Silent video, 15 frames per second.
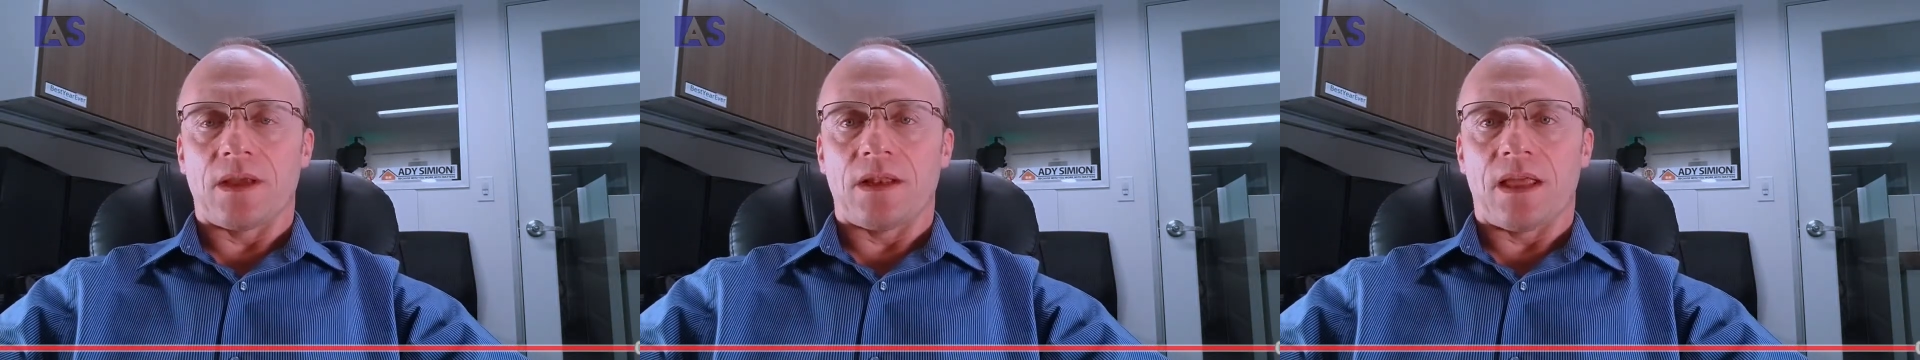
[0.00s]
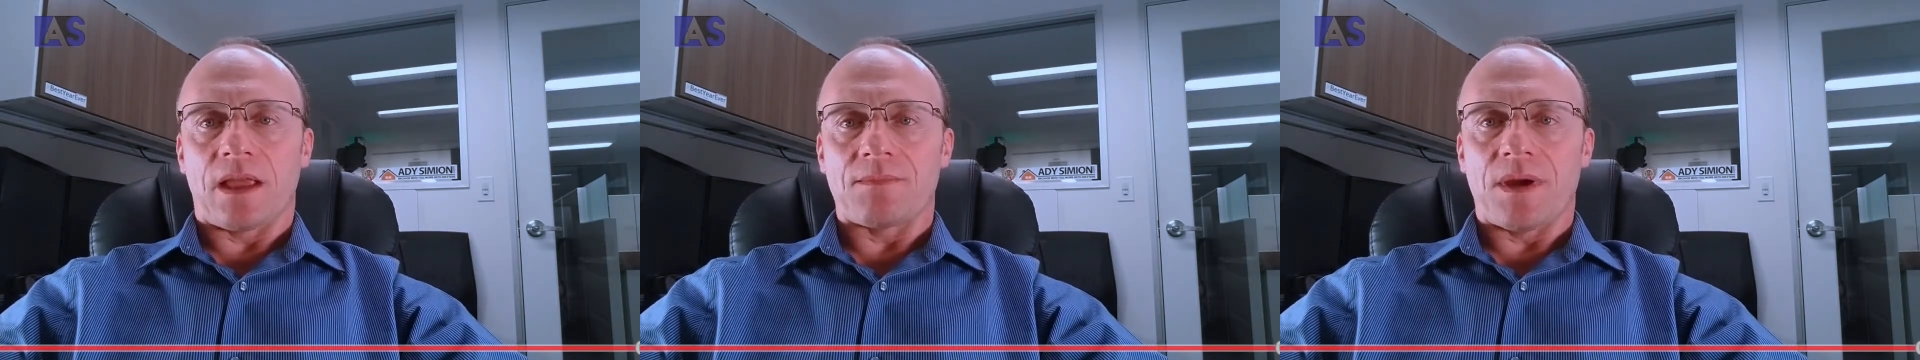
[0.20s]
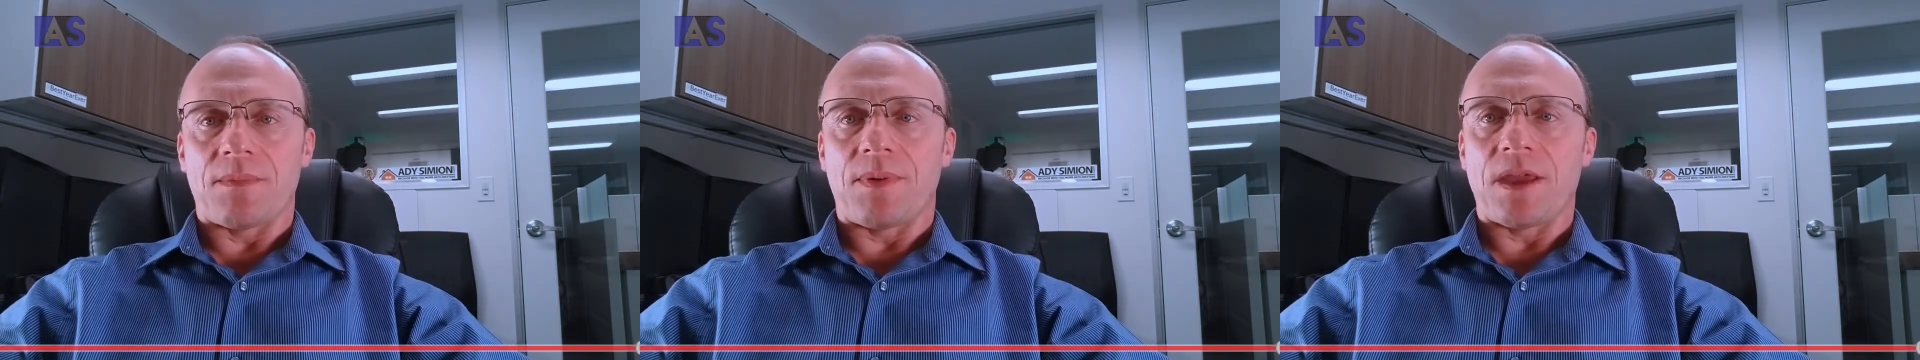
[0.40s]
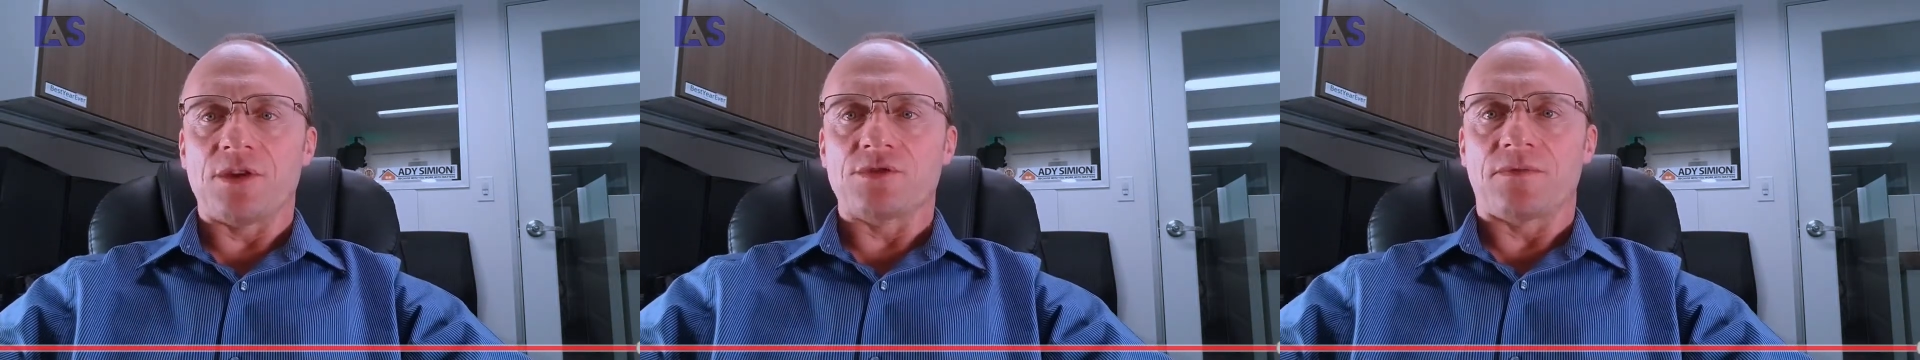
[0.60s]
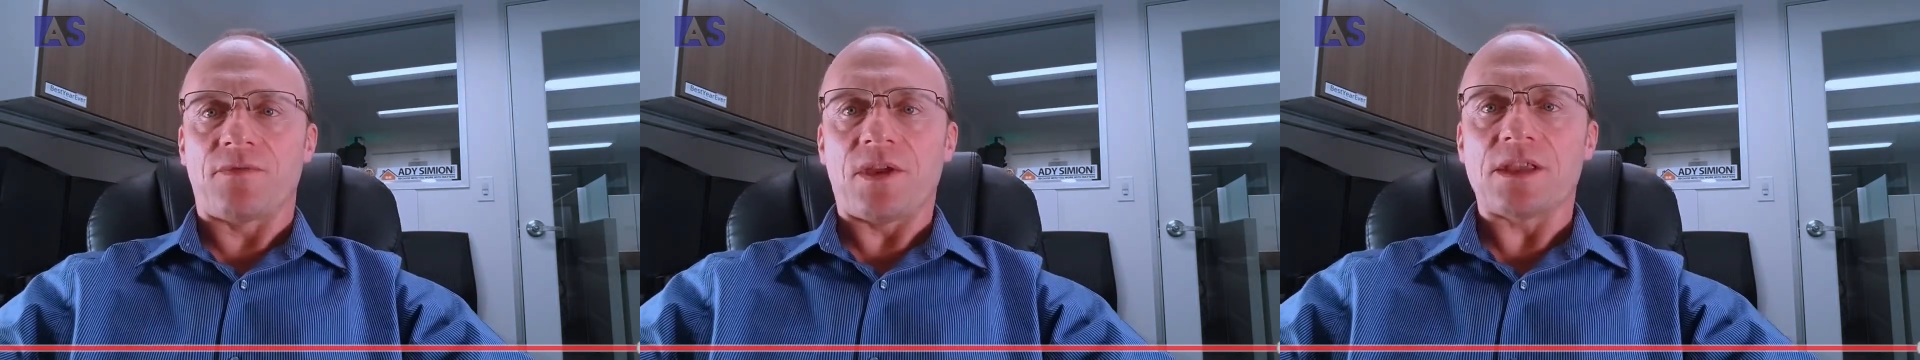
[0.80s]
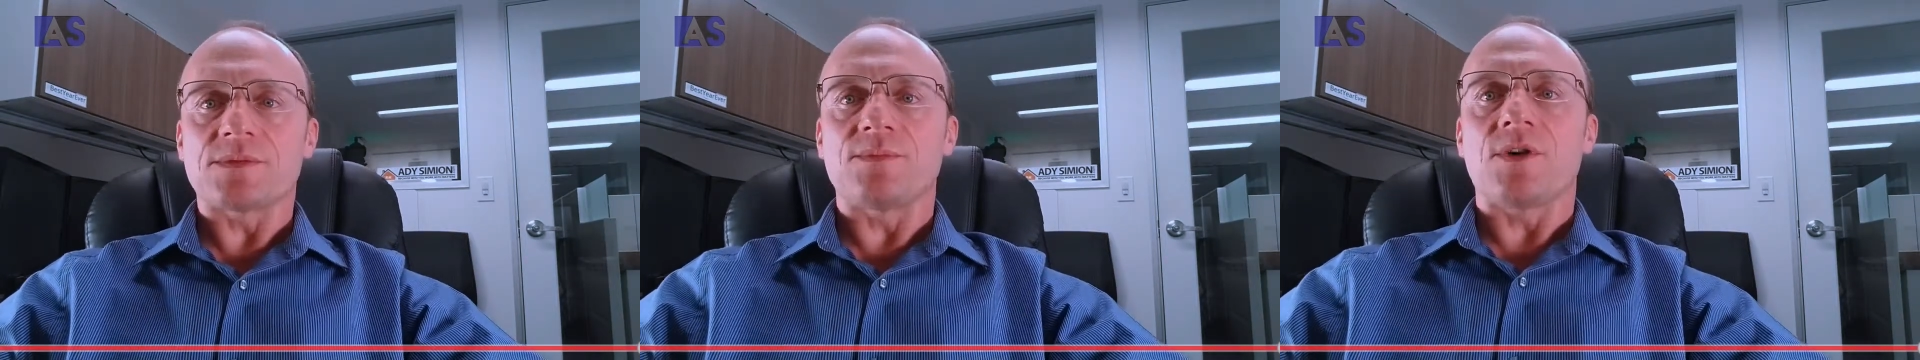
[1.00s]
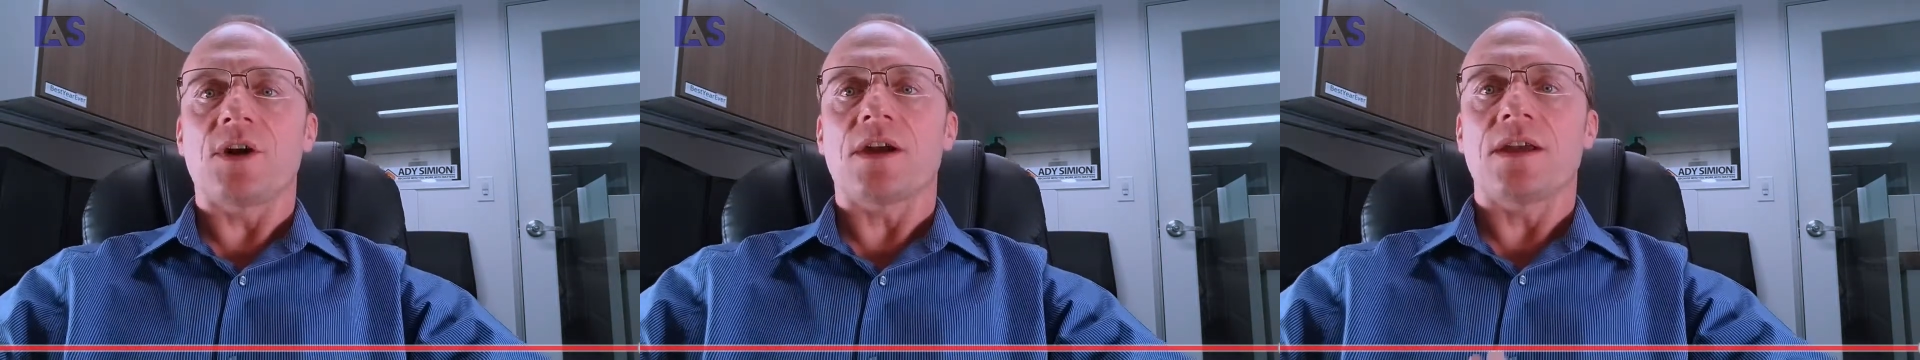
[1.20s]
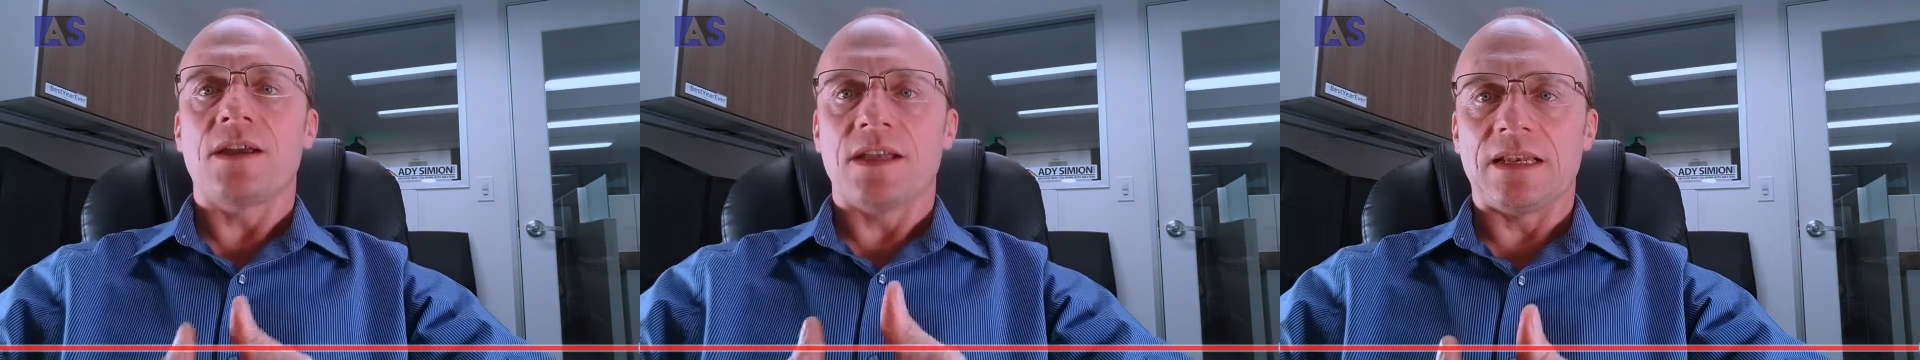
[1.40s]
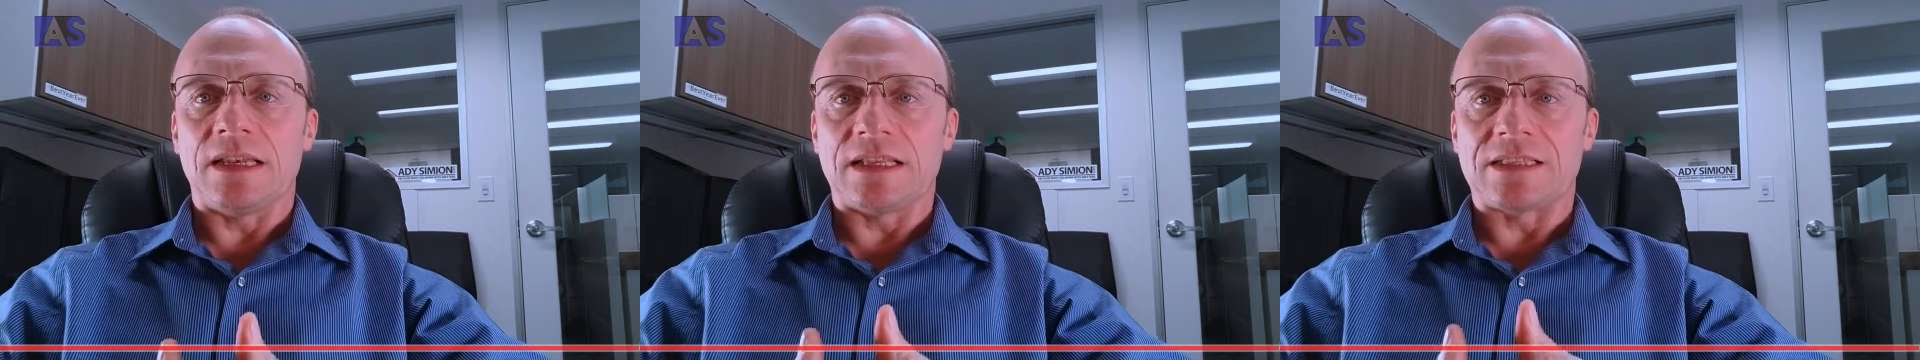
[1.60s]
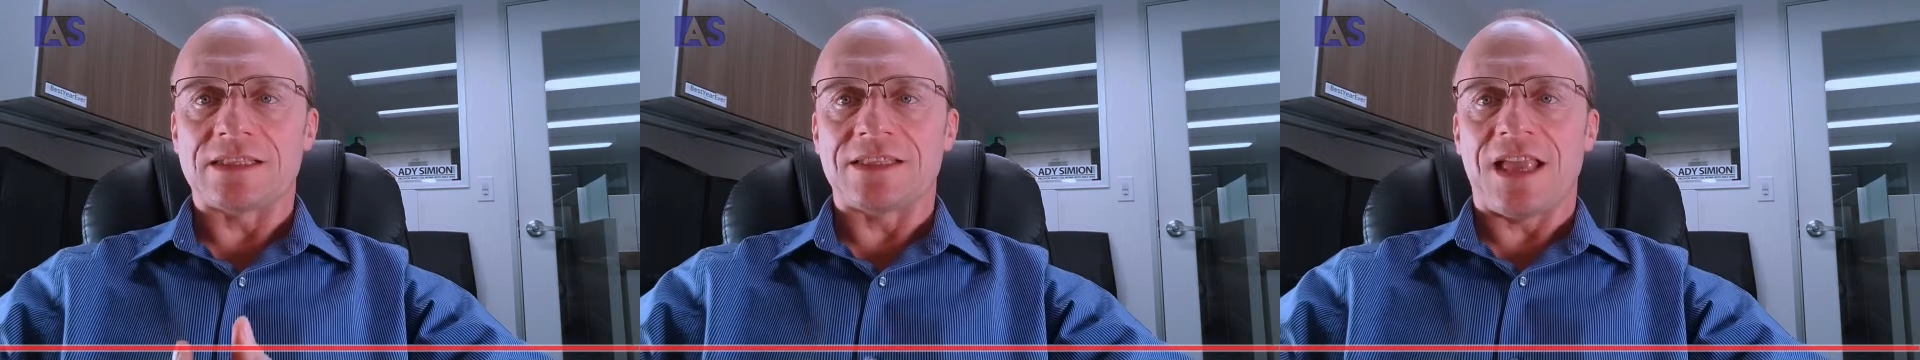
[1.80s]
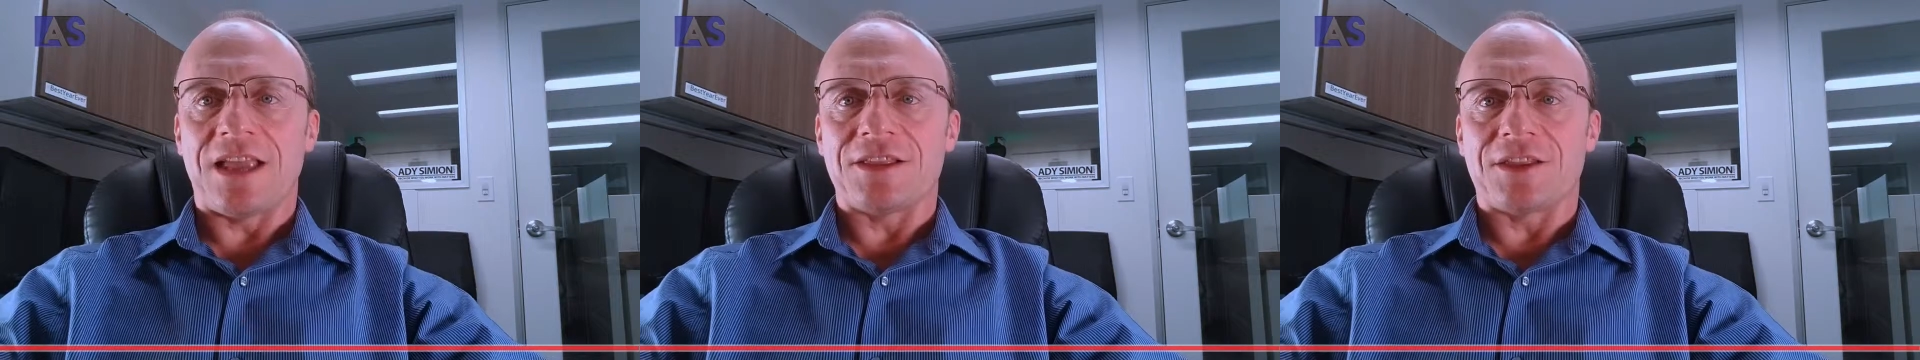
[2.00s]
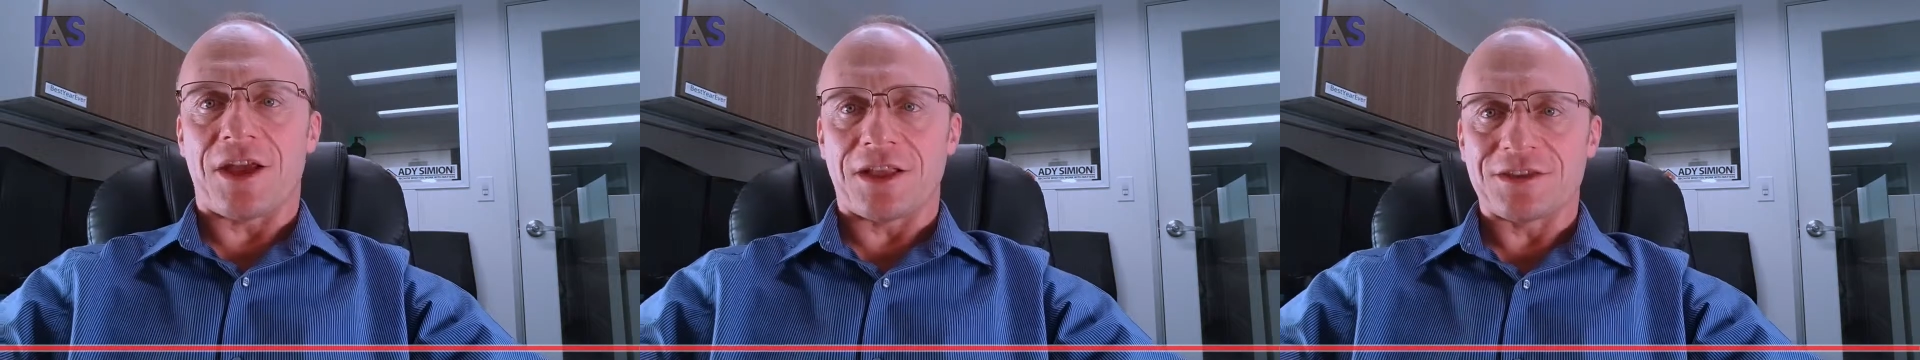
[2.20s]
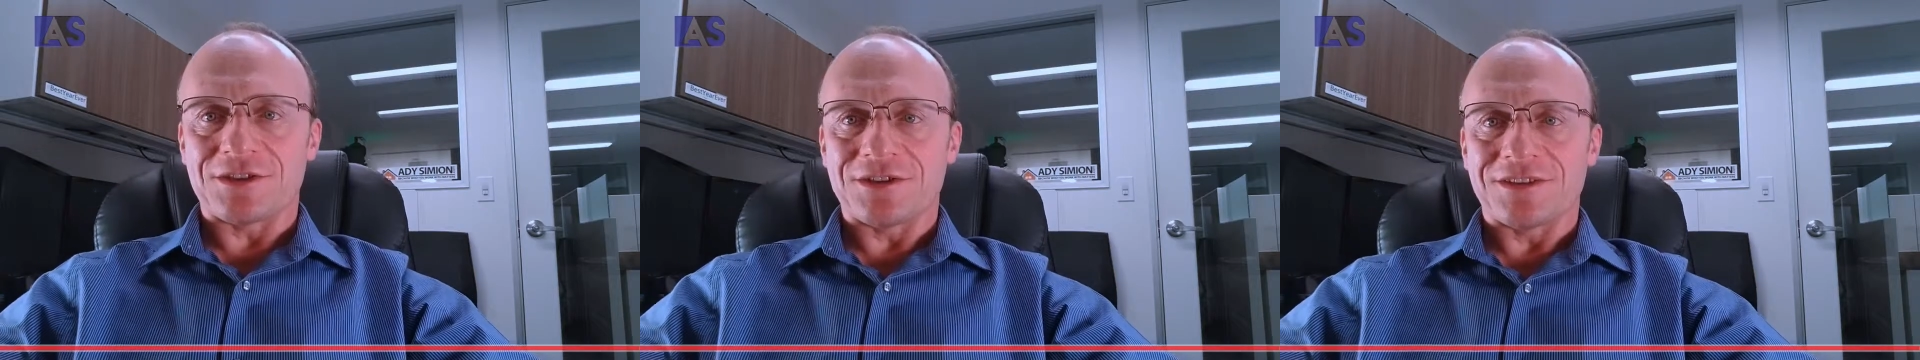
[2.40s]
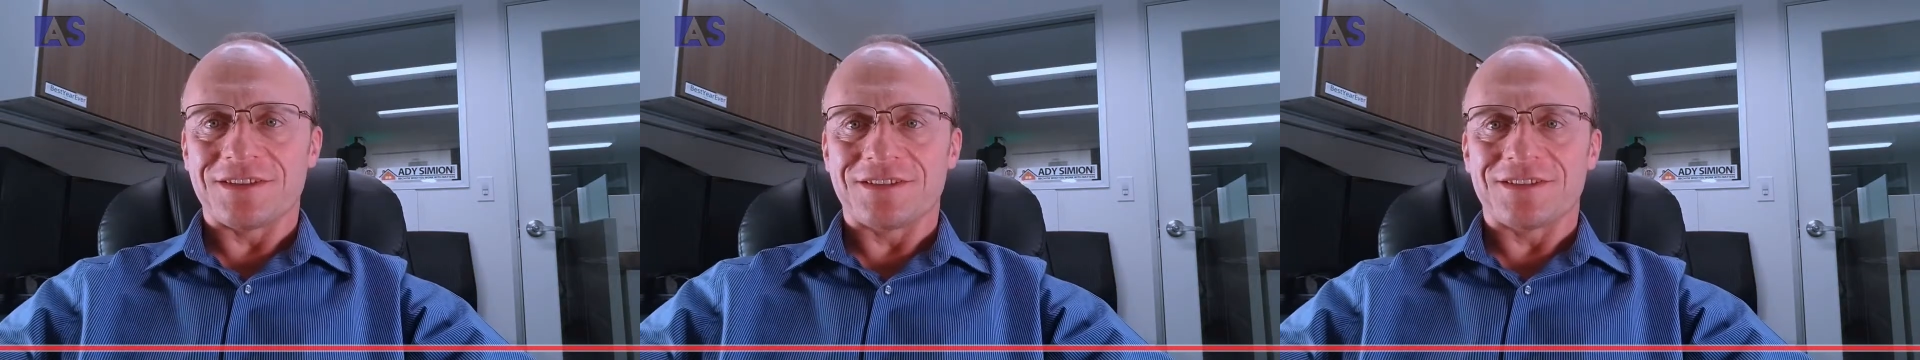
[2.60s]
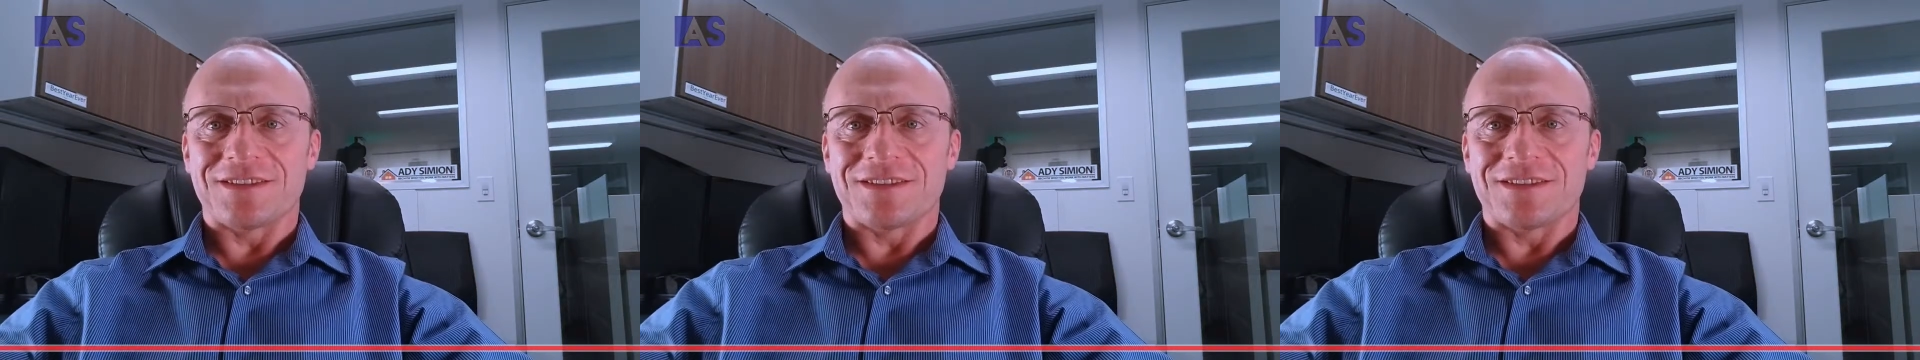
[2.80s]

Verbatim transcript: like my page on Facebook. Let's stay in touch.